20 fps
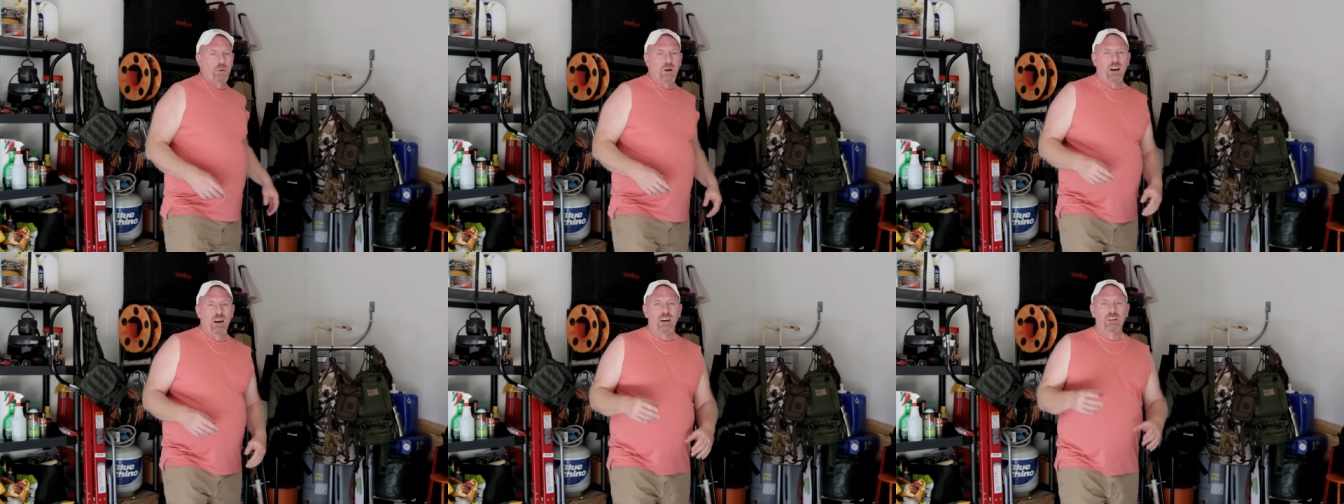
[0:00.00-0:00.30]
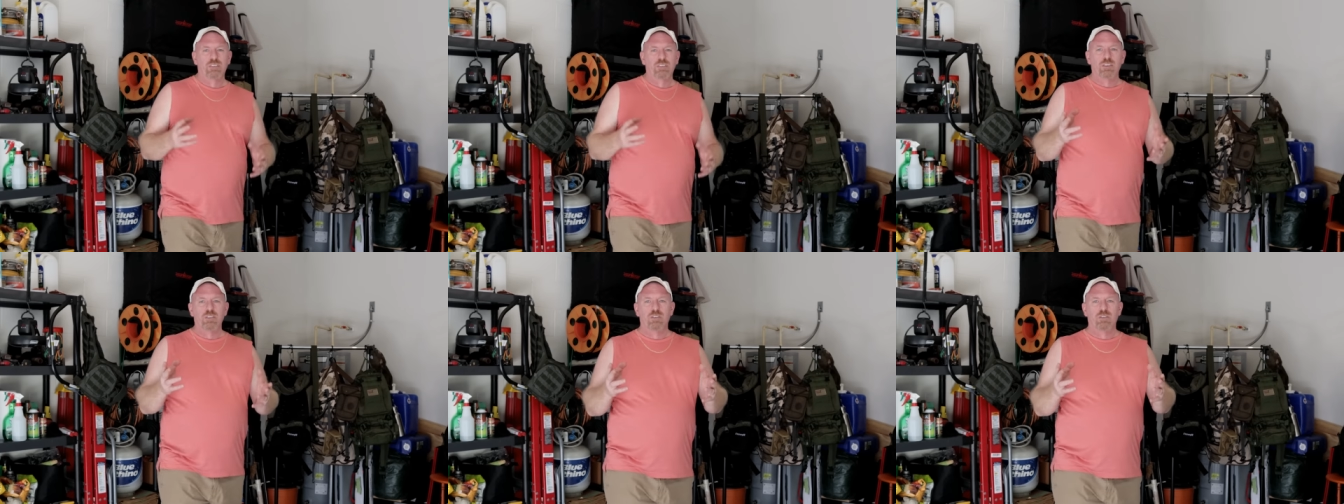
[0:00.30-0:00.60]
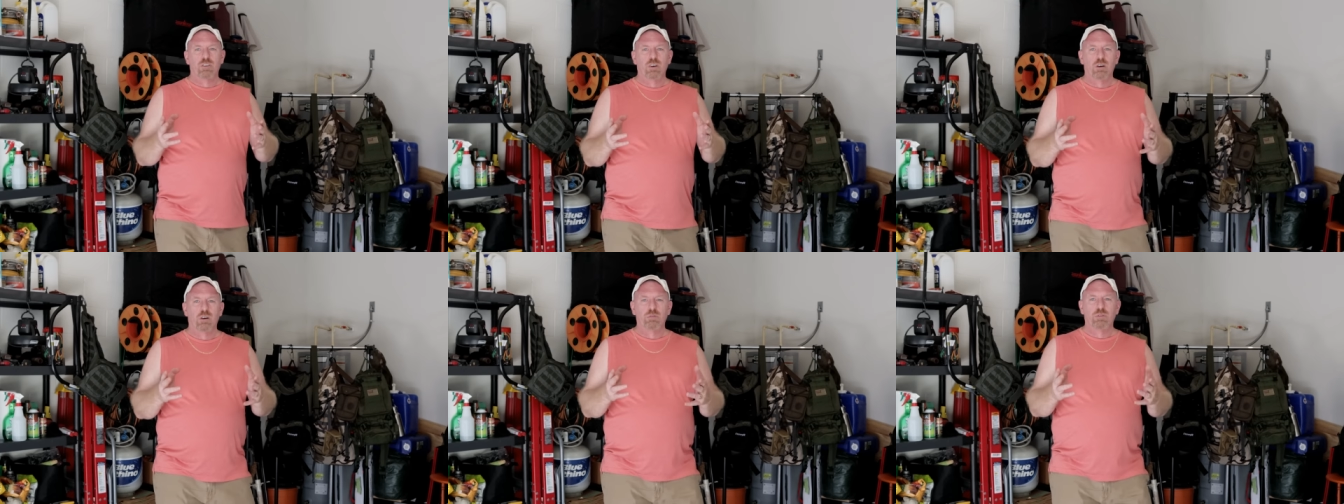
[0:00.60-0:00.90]
bags and
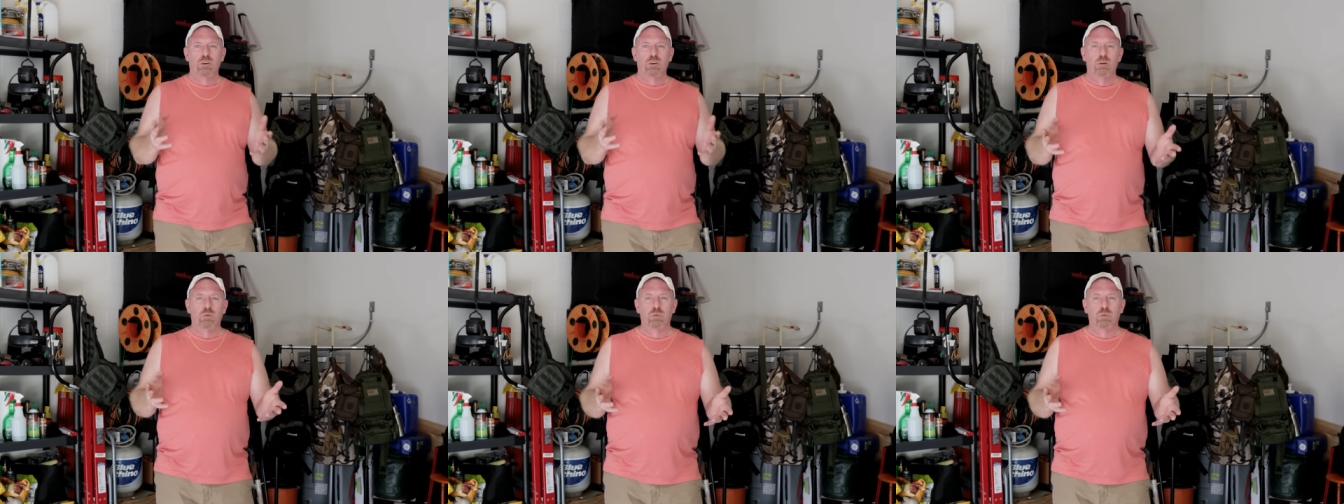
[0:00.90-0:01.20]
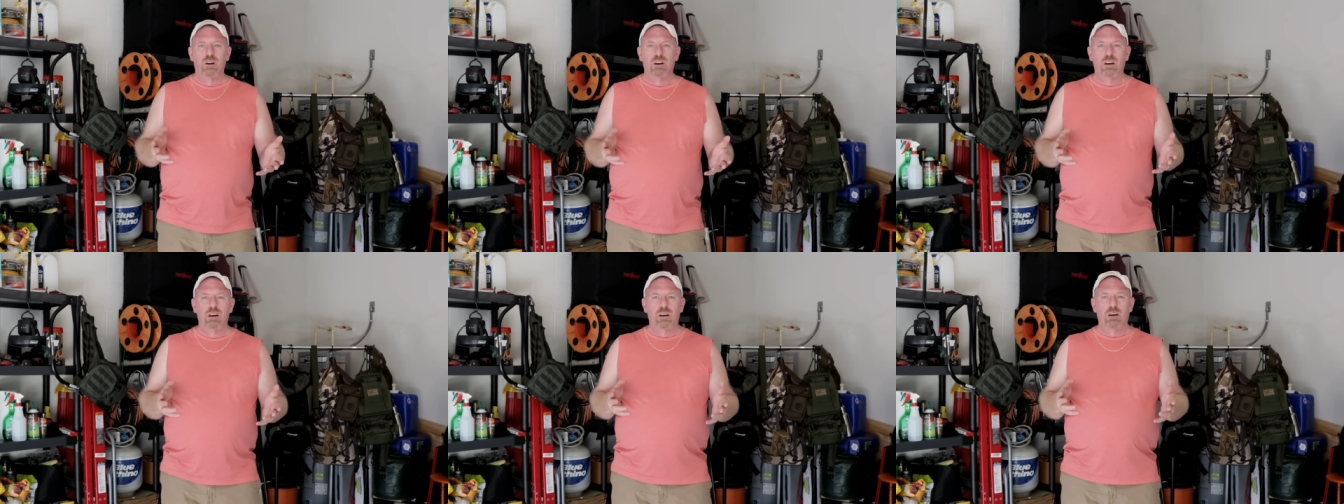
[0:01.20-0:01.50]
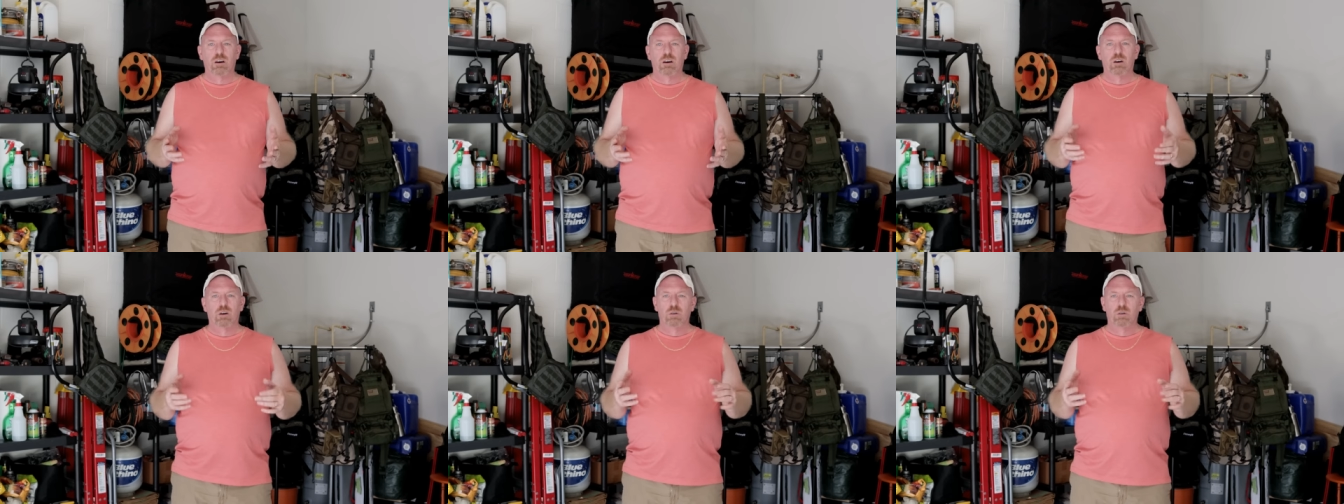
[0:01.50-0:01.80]
stuff that are ready to
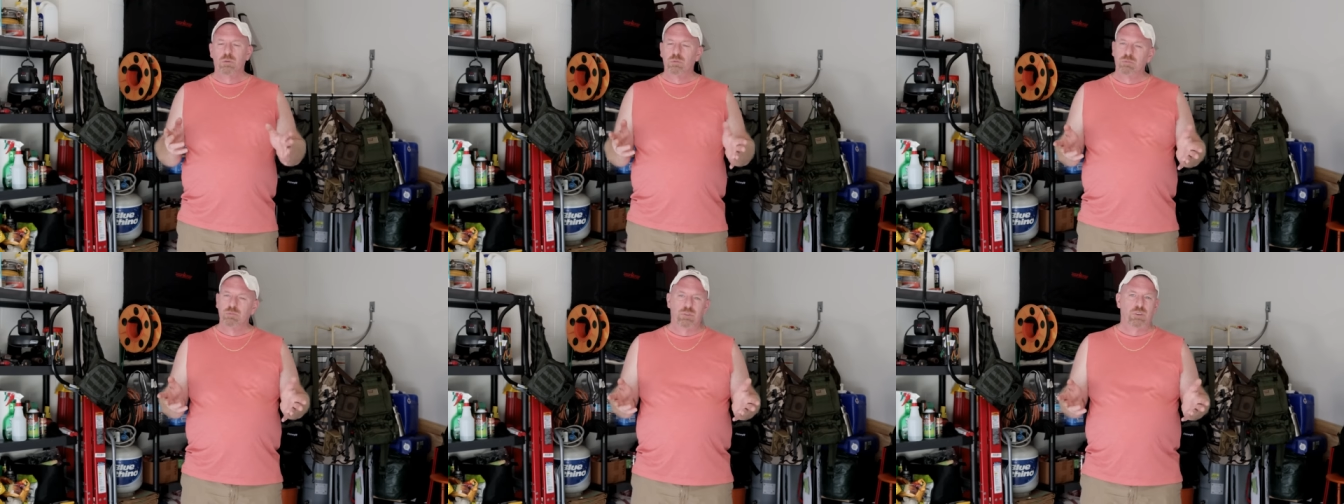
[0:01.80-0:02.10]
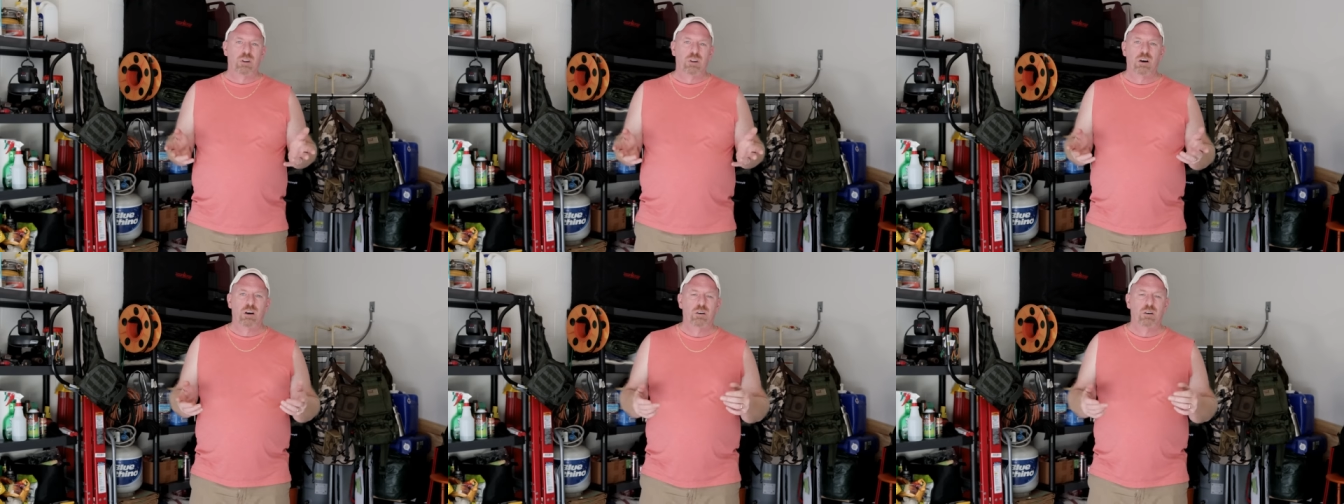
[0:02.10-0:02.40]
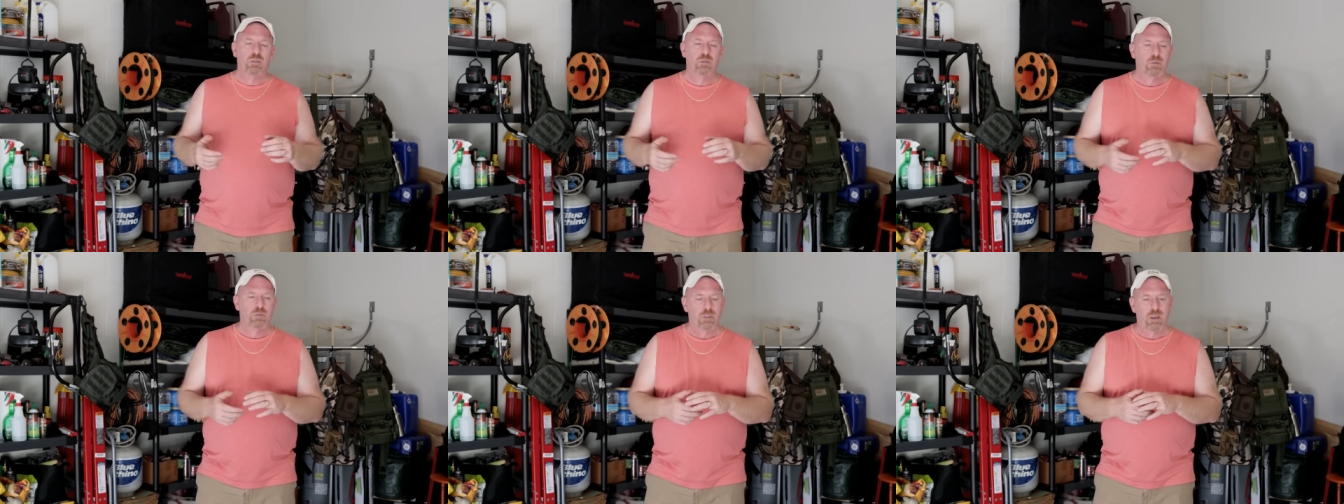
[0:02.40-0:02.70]
go?
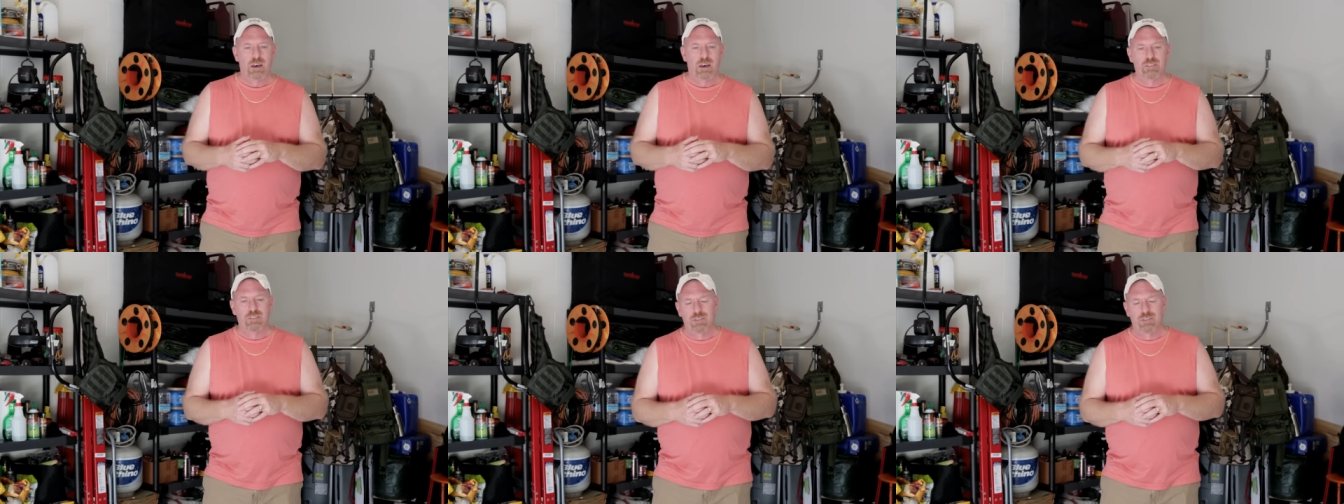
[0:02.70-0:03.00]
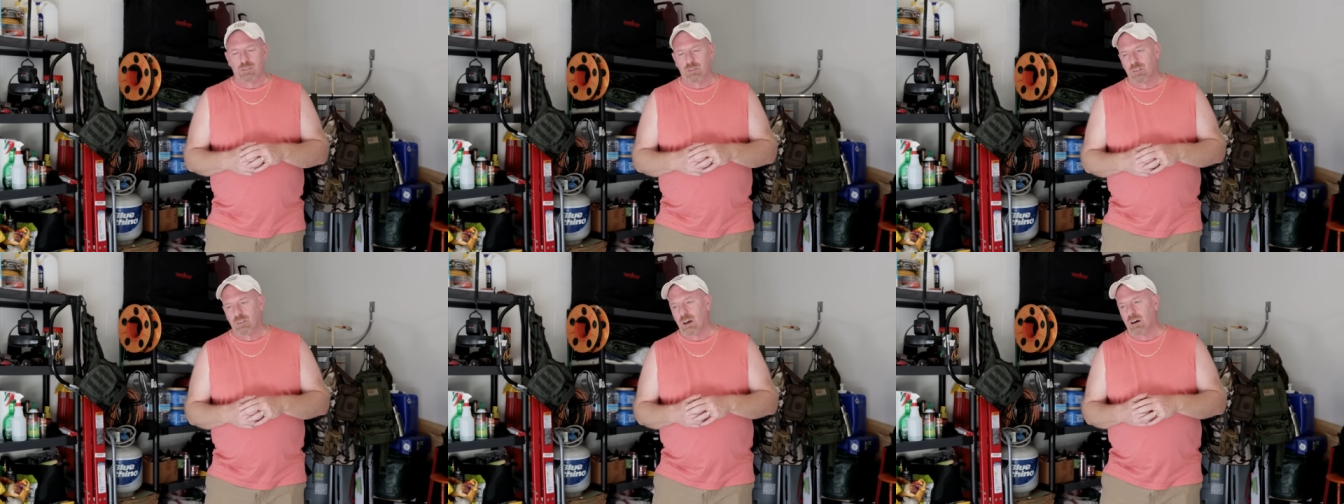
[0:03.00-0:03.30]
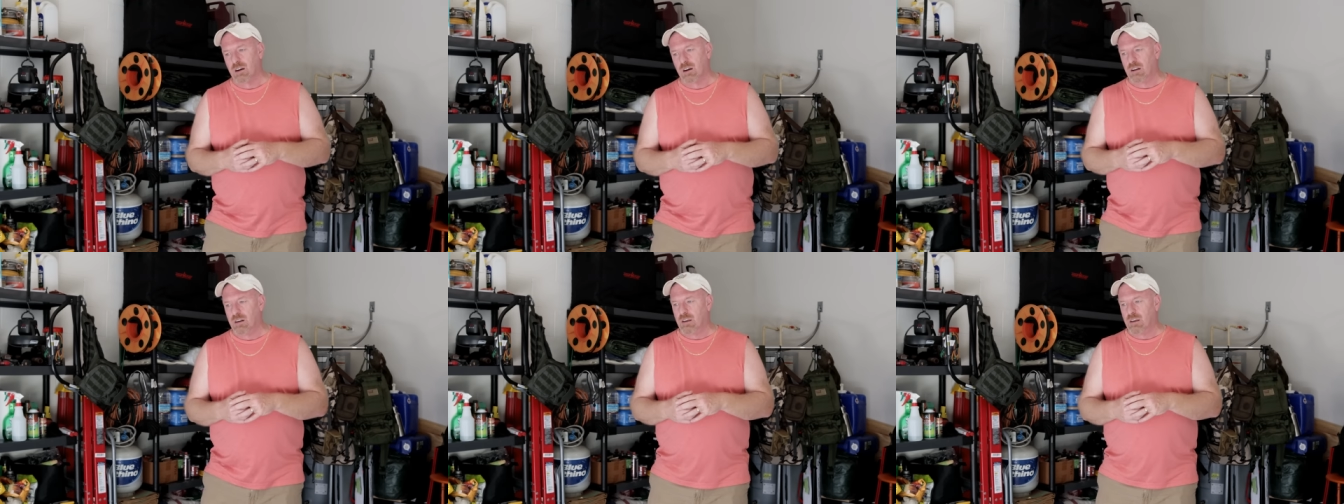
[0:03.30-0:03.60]
No, that's
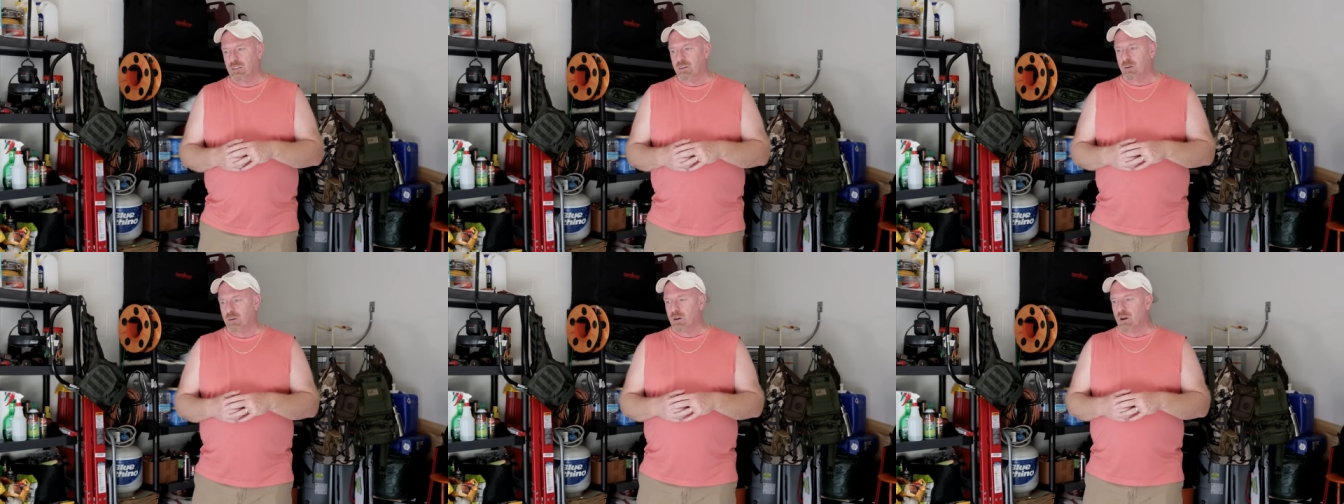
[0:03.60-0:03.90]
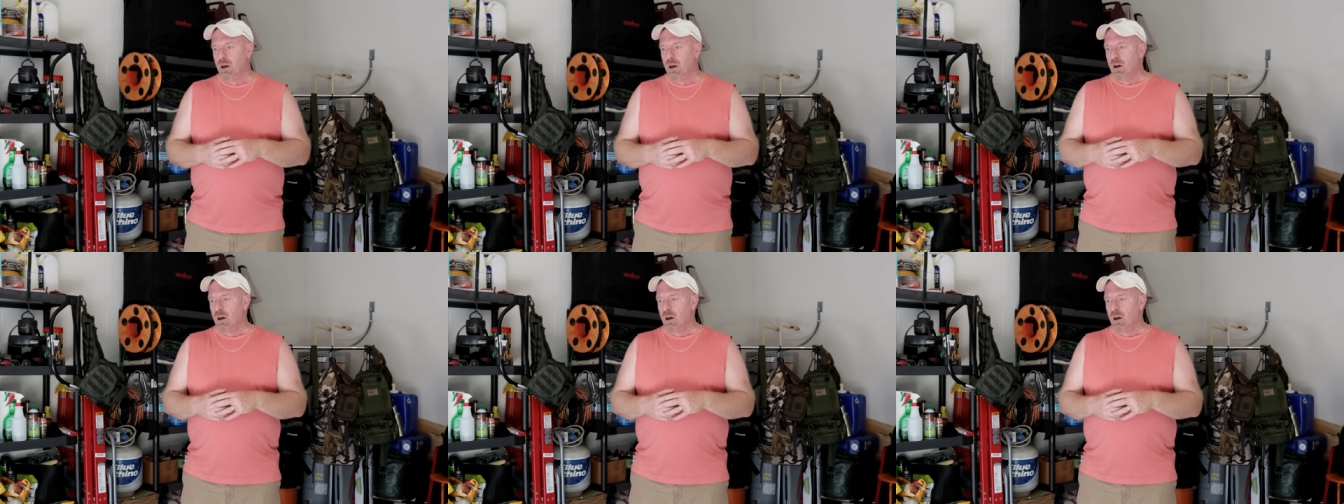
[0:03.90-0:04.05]
not it either.